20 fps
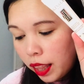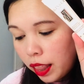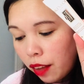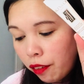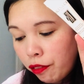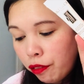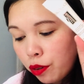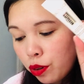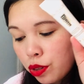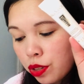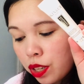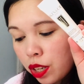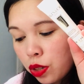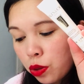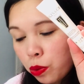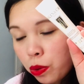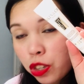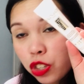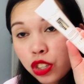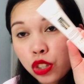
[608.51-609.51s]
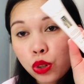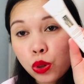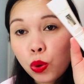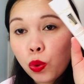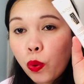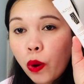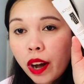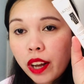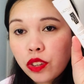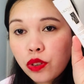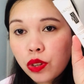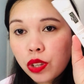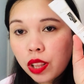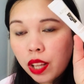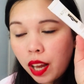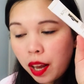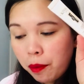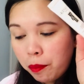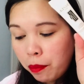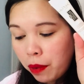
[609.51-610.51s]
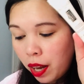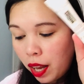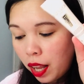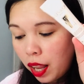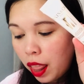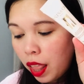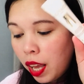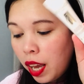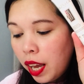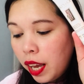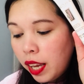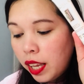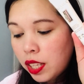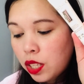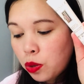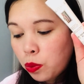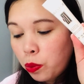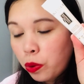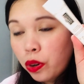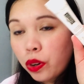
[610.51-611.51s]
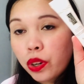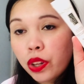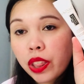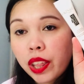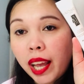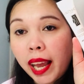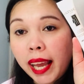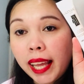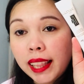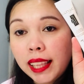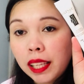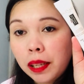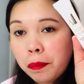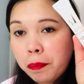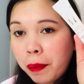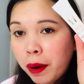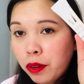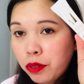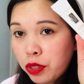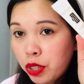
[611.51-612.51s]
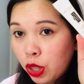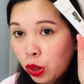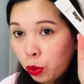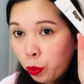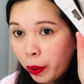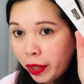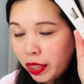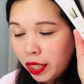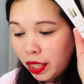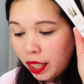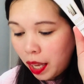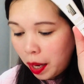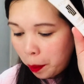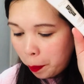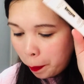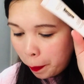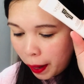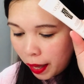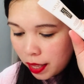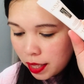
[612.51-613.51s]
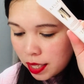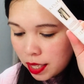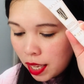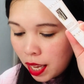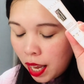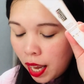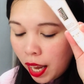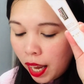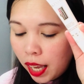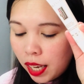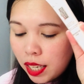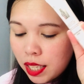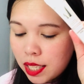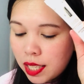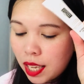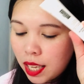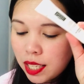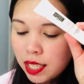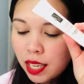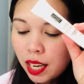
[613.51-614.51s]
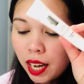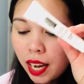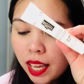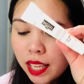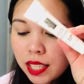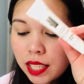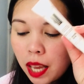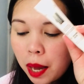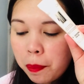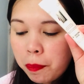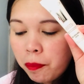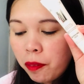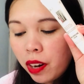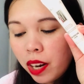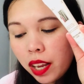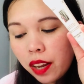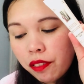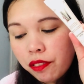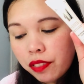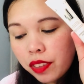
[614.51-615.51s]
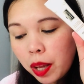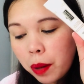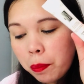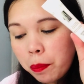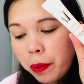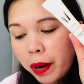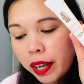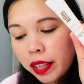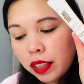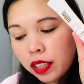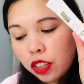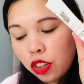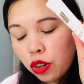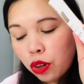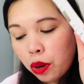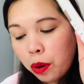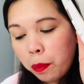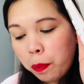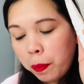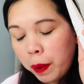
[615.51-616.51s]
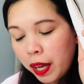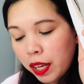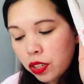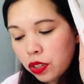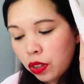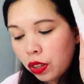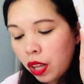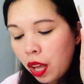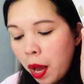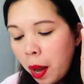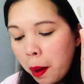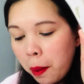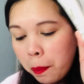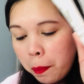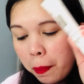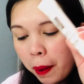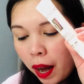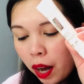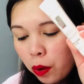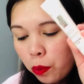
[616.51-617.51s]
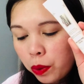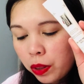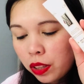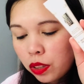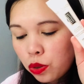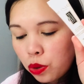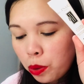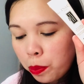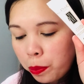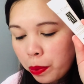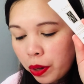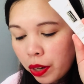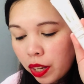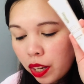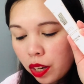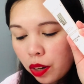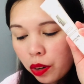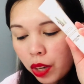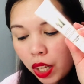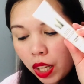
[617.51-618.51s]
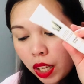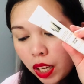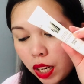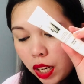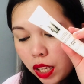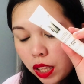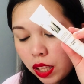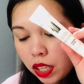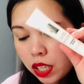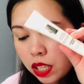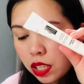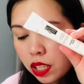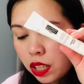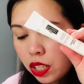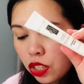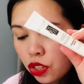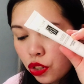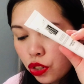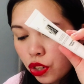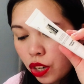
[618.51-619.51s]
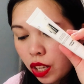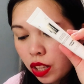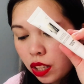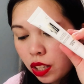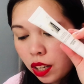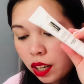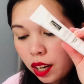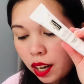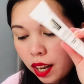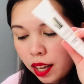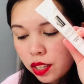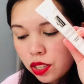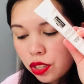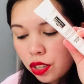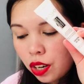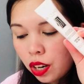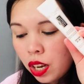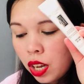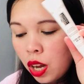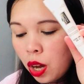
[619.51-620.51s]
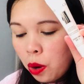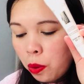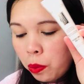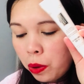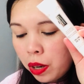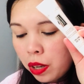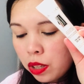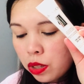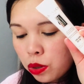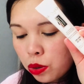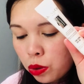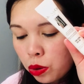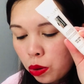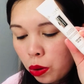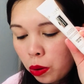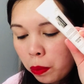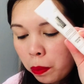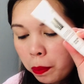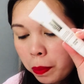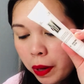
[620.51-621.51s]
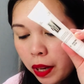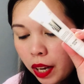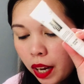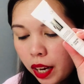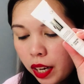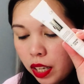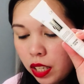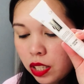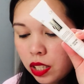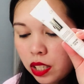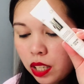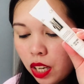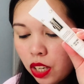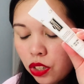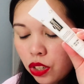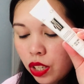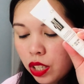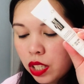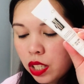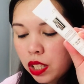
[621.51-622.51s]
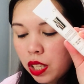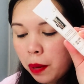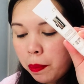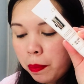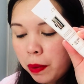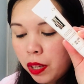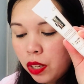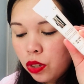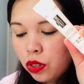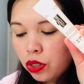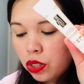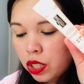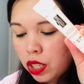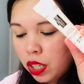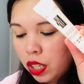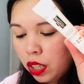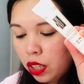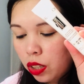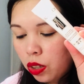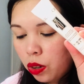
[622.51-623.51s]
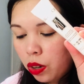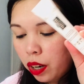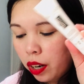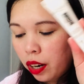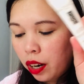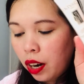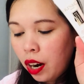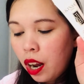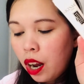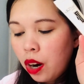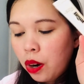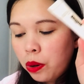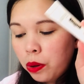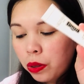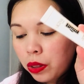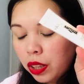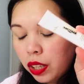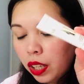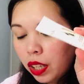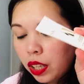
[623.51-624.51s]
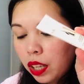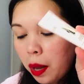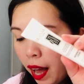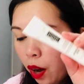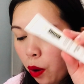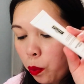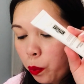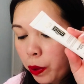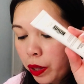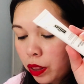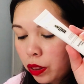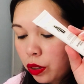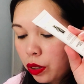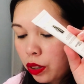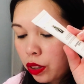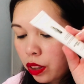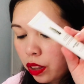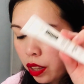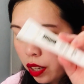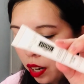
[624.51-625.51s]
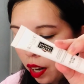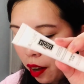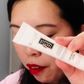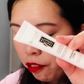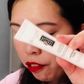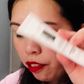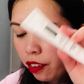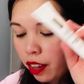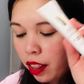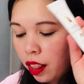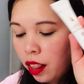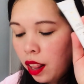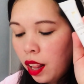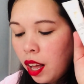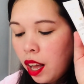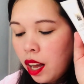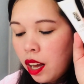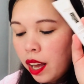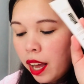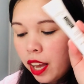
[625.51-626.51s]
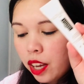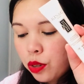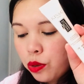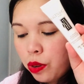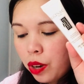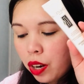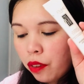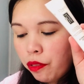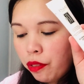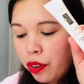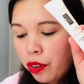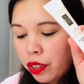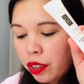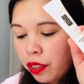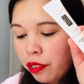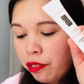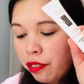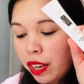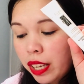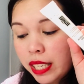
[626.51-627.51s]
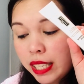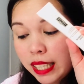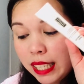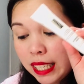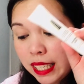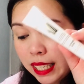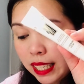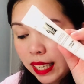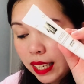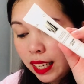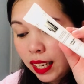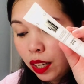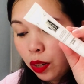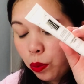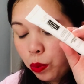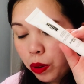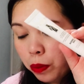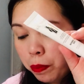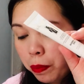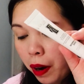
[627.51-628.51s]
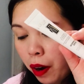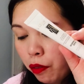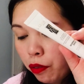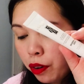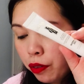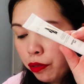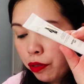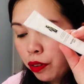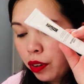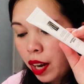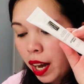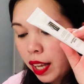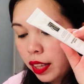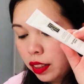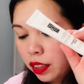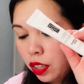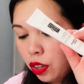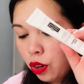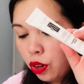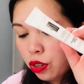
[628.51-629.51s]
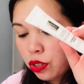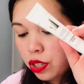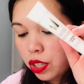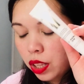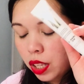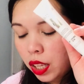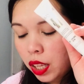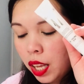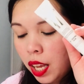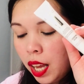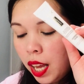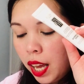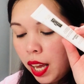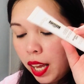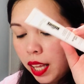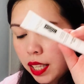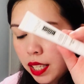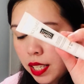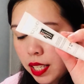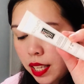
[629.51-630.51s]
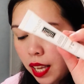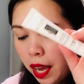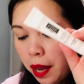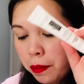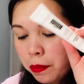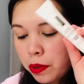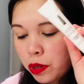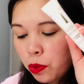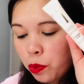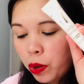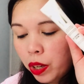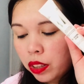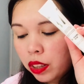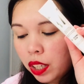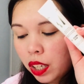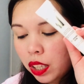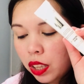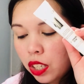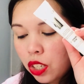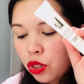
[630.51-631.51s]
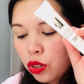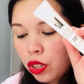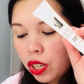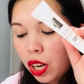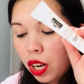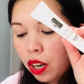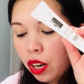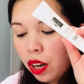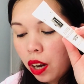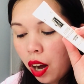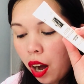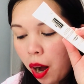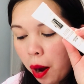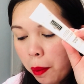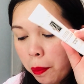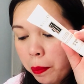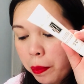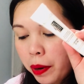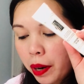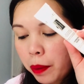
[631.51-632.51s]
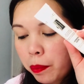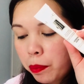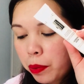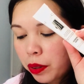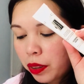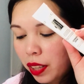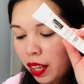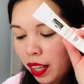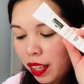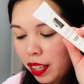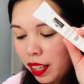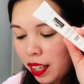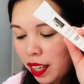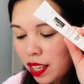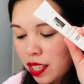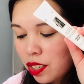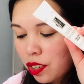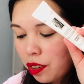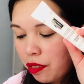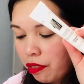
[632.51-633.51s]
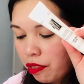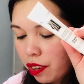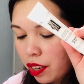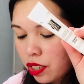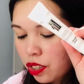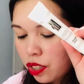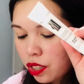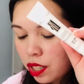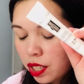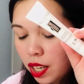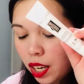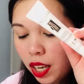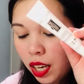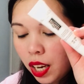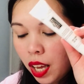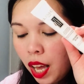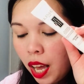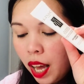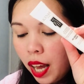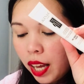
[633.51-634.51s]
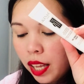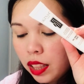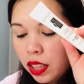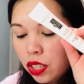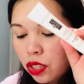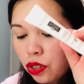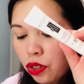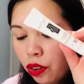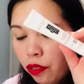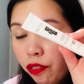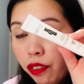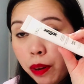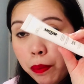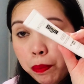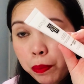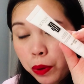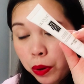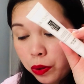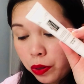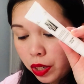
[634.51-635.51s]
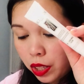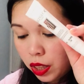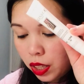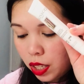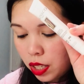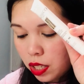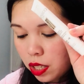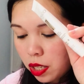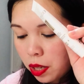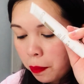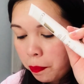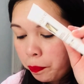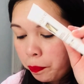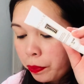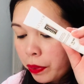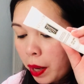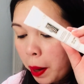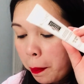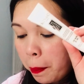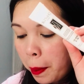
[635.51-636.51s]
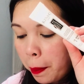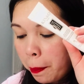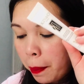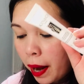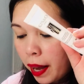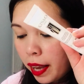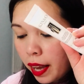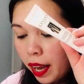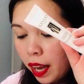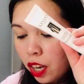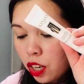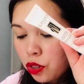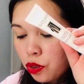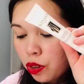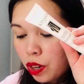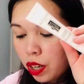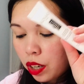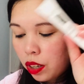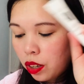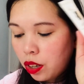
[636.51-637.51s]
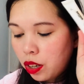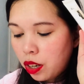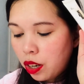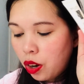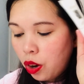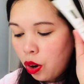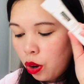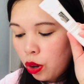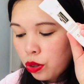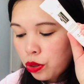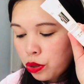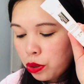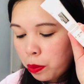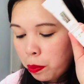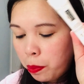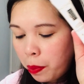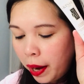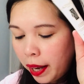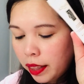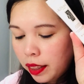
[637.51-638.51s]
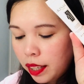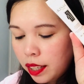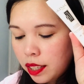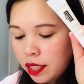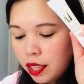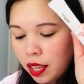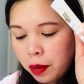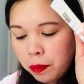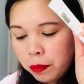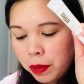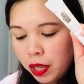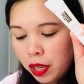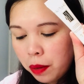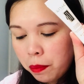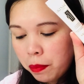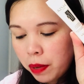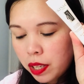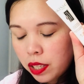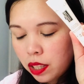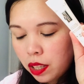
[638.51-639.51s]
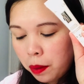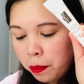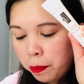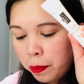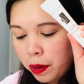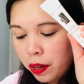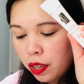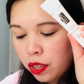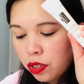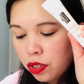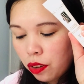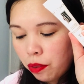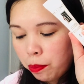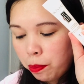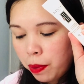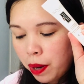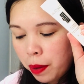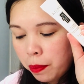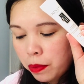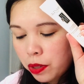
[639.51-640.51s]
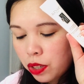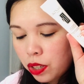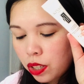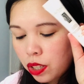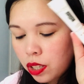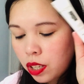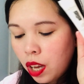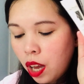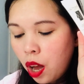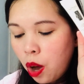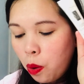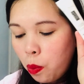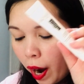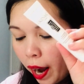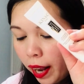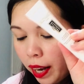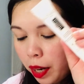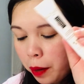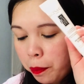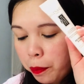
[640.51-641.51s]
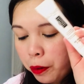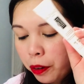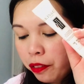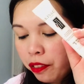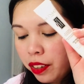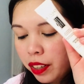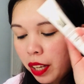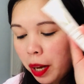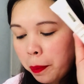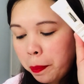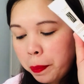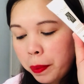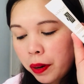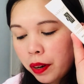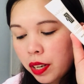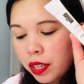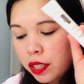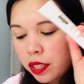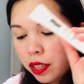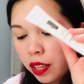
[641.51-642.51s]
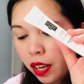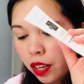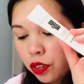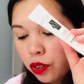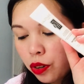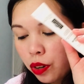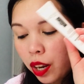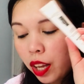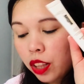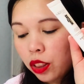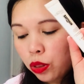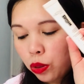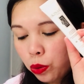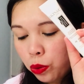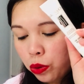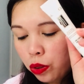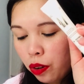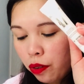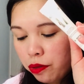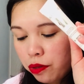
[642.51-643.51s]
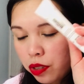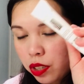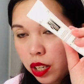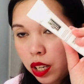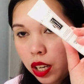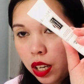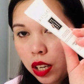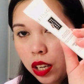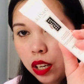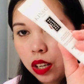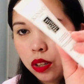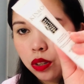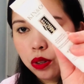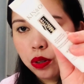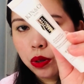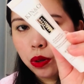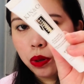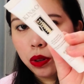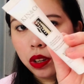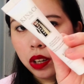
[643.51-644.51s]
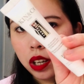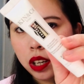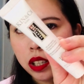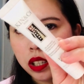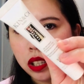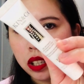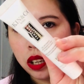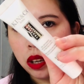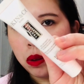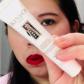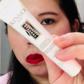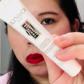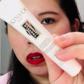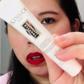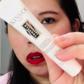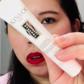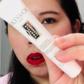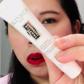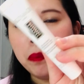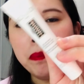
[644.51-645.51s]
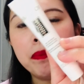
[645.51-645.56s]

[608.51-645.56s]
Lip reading: The full size, which is 200 ml, it's worth £18.29, and it says cleanse, uplift, and brighten your complexion. Packed with superhero ingredients, this gentle cleanser will soon be an essential step in your skincare routine. Black Winter Truffle Extract fortifies the skin with powerful antioxidant enzymes, while traditional Umbrian botanicals refresh skin and dissolve impurities. Papaya extract also brightens and minimizes the appearance of blemishes while improving the appearance, texture, and tone of skin. So yes, here we go.